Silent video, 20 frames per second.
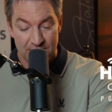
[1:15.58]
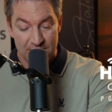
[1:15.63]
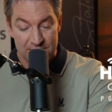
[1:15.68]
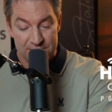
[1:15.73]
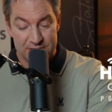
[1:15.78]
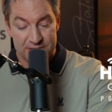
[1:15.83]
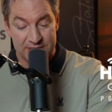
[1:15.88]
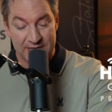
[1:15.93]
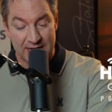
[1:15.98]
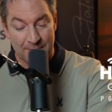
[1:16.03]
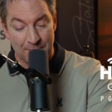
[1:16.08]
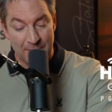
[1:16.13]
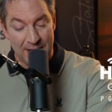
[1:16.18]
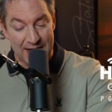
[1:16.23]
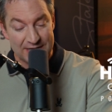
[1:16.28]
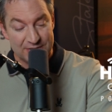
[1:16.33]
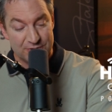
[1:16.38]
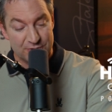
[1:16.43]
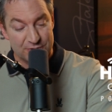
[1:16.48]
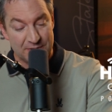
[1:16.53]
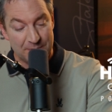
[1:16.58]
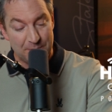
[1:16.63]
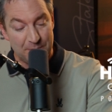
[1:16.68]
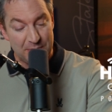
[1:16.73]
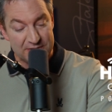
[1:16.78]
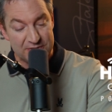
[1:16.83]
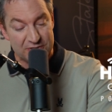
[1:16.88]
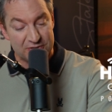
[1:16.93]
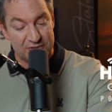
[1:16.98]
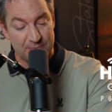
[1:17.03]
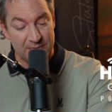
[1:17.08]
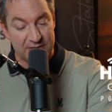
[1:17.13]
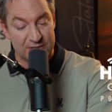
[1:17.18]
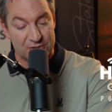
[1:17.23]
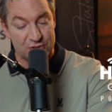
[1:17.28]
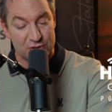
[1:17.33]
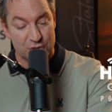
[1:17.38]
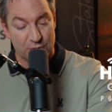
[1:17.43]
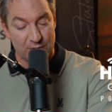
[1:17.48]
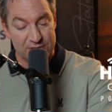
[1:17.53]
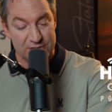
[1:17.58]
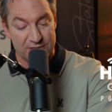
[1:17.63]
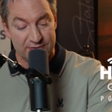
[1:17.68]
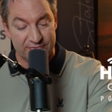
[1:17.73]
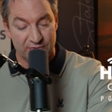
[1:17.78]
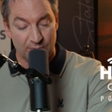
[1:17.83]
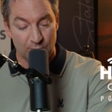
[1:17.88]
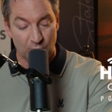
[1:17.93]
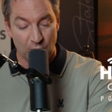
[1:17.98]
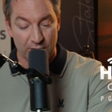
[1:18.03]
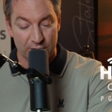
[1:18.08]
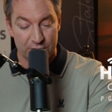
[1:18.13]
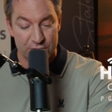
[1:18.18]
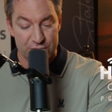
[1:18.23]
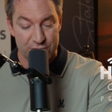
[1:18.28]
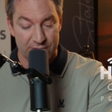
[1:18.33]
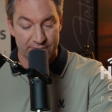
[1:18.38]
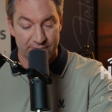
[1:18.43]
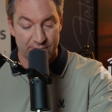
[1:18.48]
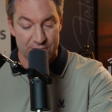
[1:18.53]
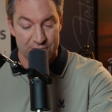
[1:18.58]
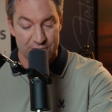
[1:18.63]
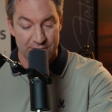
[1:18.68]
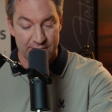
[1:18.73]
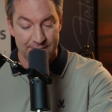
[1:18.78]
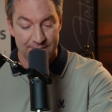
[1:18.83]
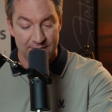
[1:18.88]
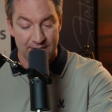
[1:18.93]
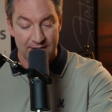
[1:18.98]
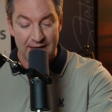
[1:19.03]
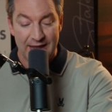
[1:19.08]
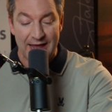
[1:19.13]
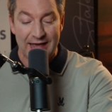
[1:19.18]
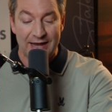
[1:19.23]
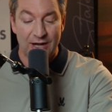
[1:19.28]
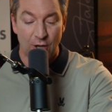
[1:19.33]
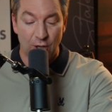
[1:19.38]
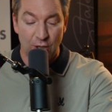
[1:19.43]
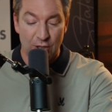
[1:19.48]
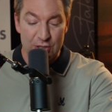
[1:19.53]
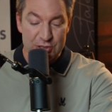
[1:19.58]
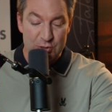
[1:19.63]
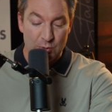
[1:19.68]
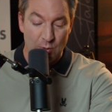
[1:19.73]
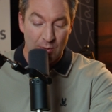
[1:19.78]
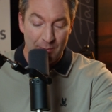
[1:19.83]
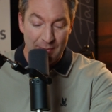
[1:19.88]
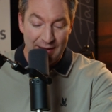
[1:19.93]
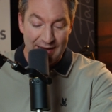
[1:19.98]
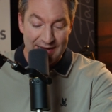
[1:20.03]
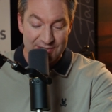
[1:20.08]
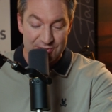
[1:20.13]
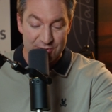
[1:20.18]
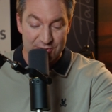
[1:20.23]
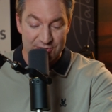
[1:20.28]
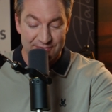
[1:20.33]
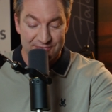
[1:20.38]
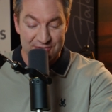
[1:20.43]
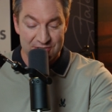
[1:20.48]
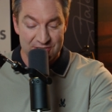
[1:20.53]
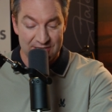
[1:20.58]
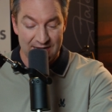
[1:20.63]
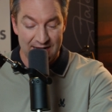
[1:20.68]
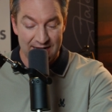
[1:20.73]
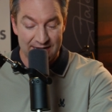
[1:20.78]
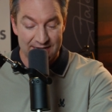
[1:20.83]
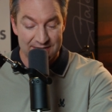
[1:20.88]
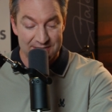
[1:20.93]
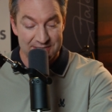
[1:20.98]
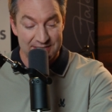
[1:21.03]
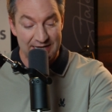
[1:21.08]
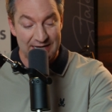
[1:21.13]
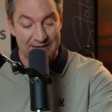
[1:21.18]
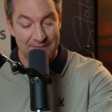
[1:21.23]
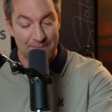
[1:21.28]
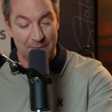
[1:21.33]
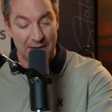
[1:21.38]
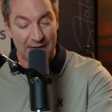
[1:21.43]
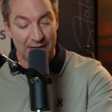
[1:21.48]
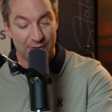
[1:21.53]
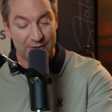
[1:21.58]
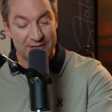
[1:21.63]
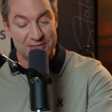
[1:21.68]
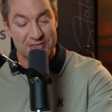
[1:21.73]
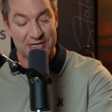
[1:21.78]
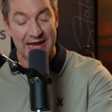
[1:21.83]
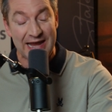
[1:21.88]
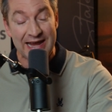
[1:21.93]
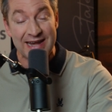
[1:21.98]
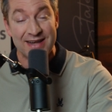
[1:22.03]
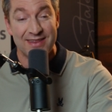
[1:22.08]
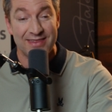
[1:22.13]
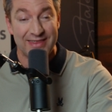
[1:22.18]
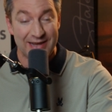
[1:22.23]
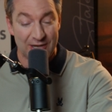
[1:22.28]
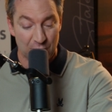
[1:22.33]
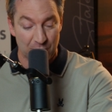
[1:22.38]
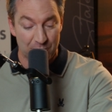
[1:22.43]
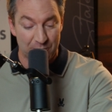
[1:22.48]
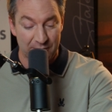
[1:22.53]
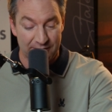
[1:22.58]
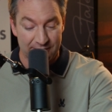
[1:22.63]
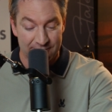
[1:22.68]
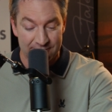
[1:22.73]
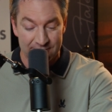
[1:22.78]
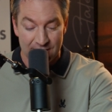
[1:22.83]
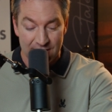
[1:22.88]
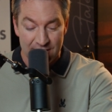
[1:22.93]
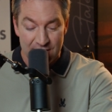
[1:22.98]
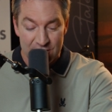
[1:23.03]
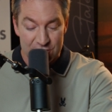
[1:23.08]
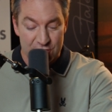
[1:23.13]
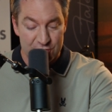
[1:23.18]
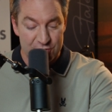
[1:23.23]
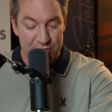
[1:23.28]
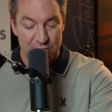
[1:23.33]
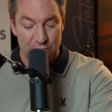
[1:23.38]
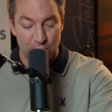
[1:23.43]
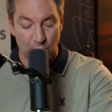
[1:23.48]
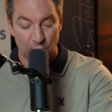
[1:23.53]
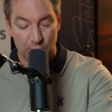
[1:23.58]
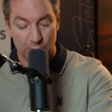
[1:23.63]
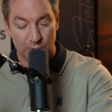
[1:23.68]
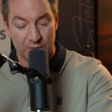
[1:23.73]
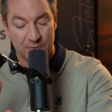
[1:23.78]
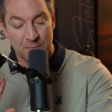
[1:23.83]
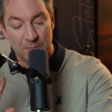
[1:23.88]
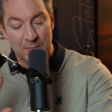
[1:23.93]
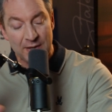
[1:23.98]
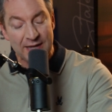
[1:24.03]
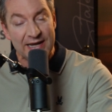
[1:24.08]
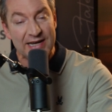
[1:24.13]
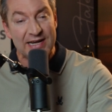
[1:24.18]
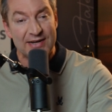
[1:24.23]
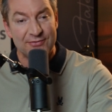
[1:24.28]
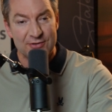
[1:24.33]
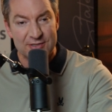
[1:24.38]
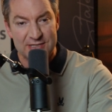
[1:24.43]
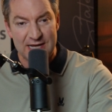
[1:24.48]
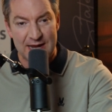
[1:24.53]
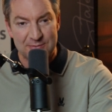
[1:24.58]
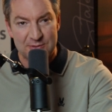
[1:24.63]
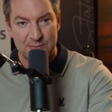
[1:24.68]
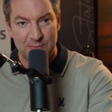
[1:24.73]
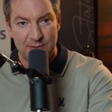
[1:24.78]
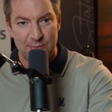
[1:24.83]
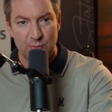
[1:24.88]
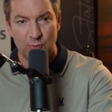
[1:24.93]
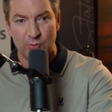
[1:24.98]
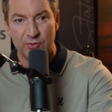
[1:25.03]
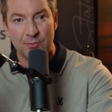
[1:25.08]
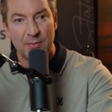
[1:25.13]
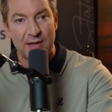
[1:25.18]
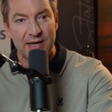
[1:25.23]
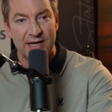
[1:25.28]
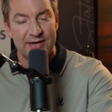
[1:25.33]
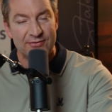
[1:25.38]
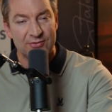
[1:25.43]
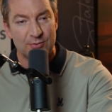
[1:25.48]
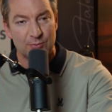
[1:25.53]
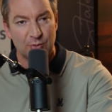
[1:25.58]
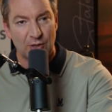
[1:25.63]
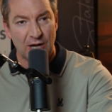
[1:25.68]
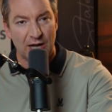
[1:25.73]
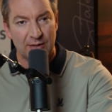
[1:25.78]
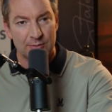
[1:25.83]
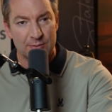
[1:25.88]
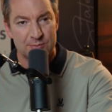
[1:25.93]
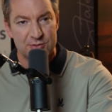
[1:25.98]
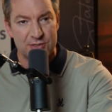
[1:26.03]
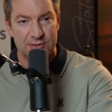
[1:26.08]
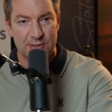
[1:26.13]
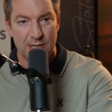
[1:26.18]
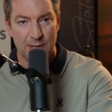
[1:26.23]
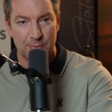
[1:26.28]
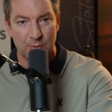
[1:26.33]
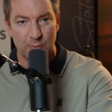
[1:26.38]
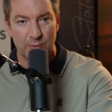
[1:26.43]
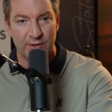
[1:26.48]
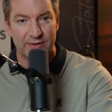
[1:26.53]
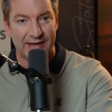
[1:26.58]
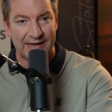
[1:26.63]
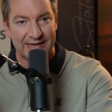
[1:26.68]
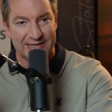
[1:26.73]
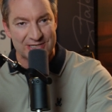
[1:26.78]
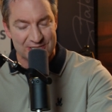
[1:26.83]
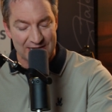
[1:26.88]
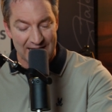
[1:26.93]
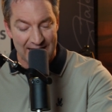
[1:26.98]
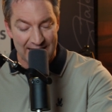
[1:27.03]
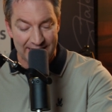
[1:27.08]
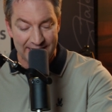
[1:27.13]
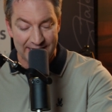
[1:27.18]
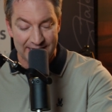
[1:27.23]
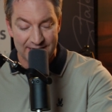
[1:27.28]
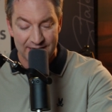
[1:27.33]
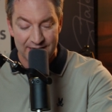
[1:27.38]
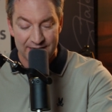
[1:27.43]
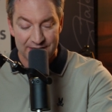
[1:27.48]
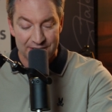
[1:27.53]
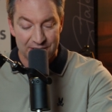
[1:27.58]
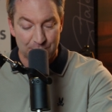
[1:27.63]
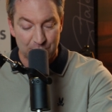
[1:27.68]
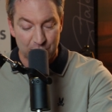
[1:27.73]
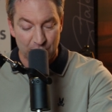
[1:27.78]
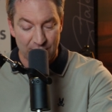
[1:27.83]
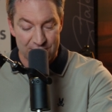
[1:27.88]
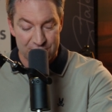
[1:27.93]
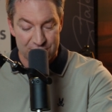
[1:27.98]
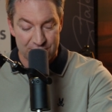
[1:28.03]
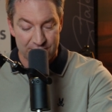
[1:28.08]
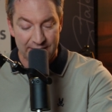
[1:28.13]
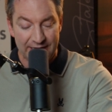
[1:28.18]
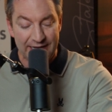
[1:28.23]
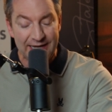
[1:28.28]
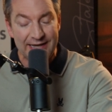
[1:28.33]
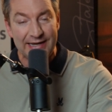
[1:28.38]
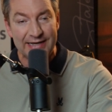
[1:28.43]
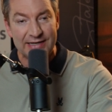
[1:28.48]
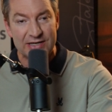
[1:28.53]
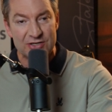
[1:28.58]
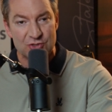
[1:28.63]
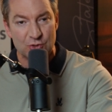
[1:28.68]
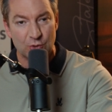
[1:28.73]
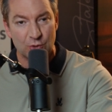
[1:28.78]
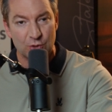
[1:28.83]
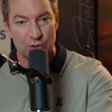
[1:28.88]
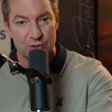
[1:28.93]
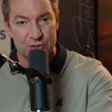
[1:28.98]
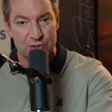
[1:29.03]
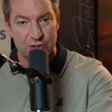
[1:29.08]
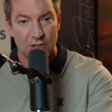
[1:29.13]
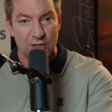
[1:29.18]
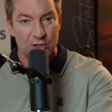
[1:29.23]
She's got a Master's in Business Administration from Rutgers University, and also a Master's of Science in Marriage and Therapy. So she's worked with many different types of people with many different problems. She's helped them with anxiety, depression, eating disorders,